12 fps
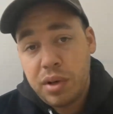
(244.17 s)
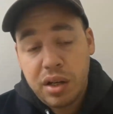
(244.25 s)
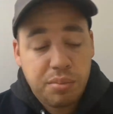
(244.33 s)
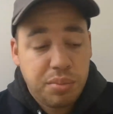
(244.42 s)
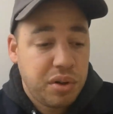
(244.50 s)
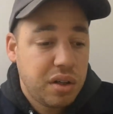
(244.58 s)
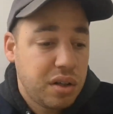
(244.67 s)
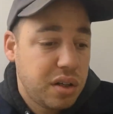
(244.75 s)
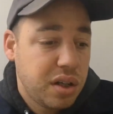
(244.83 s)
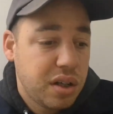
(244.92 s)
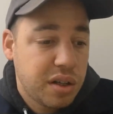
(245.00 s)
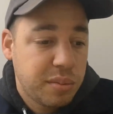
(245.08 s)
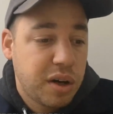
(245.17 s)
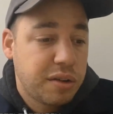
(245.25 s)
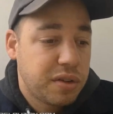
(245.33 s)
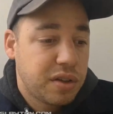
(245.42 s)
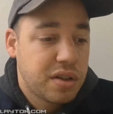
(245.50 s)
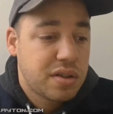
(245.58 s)
make a pretty good income off
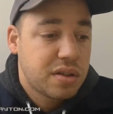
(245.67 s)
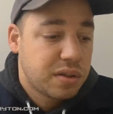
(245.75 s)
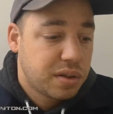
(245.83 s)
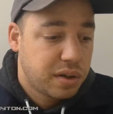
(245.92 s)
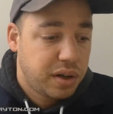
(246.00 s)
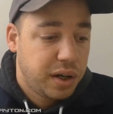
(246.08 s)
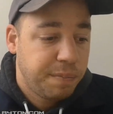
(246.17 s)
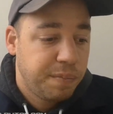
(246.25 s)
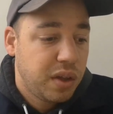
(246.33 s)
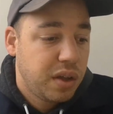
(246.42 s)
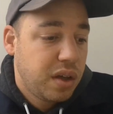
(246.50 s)
of this. All right.